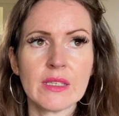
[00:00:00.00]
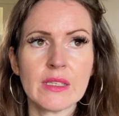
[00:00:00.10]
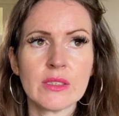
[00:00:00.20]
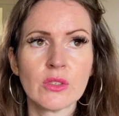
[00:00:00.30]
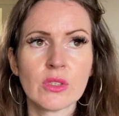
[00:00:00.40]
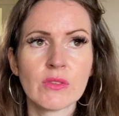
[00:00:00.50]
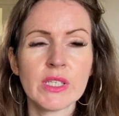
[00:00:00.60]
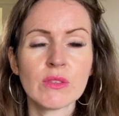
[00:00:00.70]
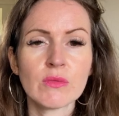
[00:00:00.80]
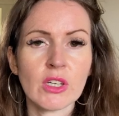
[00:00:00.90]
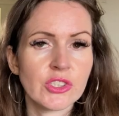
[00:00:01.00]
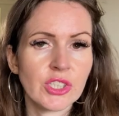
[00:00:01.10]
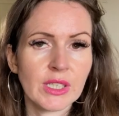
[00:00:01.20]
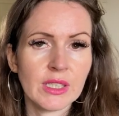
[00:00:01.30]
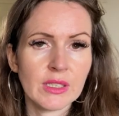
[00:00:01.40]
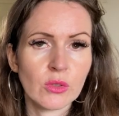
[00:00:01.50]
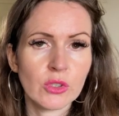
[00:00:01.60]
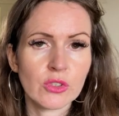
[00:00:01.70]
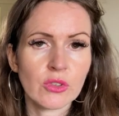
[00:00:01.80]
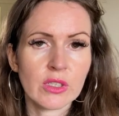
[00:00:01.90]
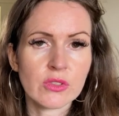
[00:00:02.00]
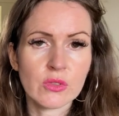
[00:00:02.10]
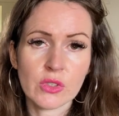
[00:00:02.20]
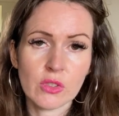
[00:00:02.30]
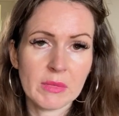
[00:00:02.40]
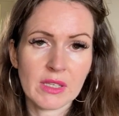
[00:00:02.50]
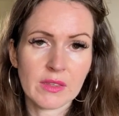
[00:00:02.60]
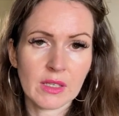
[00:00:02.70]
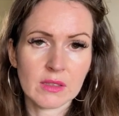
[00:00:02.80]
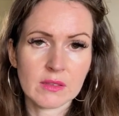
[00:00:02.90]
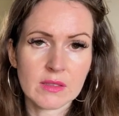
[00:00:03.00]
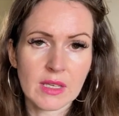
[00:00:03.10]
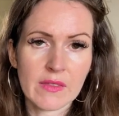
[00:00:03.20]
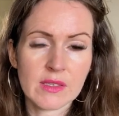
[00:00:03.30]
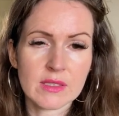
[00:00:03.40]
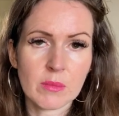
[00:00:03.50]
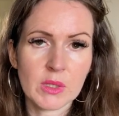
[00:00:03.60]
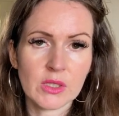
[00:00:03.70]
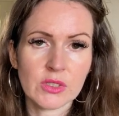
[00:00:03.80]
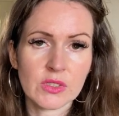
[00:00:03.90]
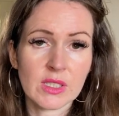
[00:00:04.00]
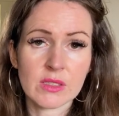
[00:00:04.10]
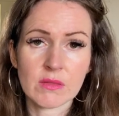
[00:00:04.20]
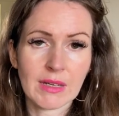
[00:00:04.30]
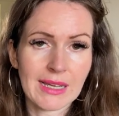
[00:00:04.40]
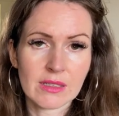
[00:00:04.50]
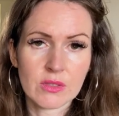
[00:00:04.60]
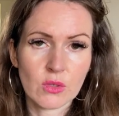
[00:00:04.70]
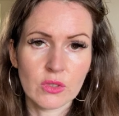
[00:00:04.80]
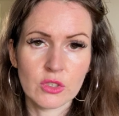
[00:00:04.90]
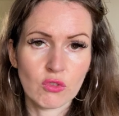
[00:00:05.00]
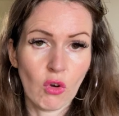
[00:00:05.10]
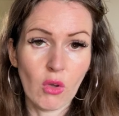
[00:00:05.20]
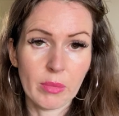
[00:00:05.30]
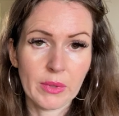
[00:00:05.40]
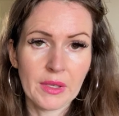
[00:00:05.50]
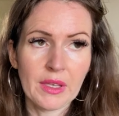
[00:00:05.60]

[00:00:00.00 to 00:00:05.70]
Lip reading: either rushing it or you're trying to do too many things, and there's something you just need to relax and drop.